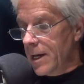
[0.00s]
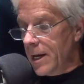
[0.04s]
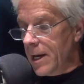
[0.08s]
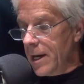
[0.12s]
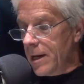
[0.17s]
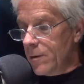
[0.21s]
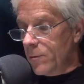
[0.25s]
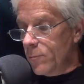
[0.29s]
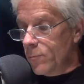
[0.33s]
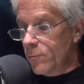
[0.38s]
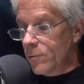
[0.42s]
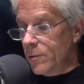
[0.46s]

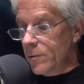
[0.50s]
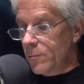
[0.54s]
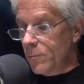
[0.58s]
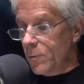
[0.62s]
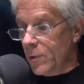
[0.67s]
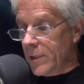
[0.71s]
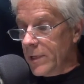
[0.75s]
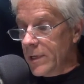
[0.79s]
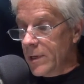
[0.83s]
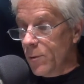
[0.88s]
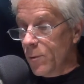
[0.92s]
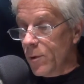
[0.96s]
and
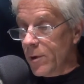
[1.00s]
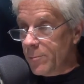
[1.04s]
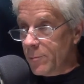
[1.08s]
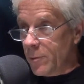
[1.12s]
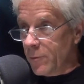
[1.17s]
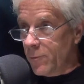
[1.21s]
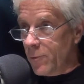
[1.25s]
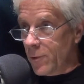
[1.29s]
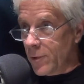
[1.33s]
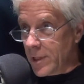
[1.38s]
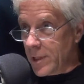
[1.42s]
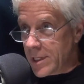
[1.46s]
when he went
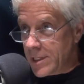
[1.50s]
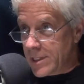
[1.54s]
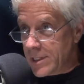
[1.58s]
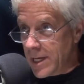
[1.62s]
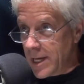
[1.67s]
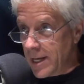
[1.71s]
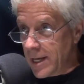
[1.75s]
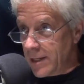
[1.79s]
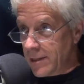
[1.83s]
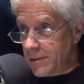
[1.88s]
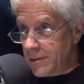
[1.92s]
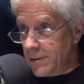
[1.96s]
before the
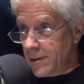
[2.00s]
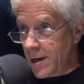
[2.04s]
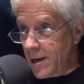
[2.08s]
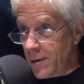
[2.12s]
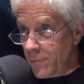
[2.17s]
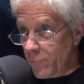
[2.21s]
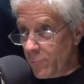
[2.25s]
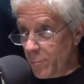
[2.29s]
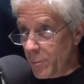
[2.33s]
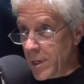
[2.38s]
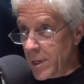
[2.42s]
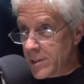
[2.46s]
Senate
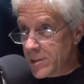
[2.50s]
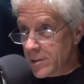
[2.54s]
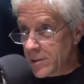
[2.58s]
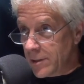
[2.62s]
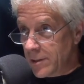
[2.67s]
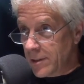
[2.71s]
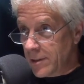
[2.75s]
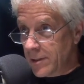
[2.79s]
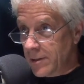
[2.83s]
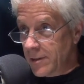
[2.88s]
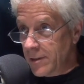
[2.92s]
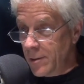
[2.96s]

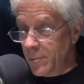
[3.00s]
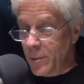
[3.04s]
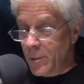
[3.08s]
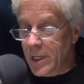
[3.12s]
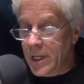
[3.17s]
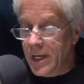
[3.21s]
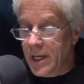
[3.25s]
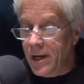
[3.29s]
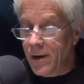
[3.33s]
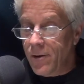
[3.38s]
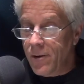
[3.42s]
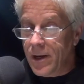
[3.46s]
Confirmation
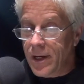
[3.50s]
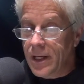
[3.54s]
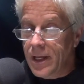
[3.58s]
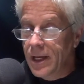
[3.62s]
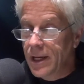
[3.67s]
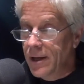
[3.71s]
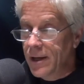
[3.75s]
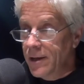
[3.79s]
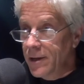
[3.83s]
Committee hearing,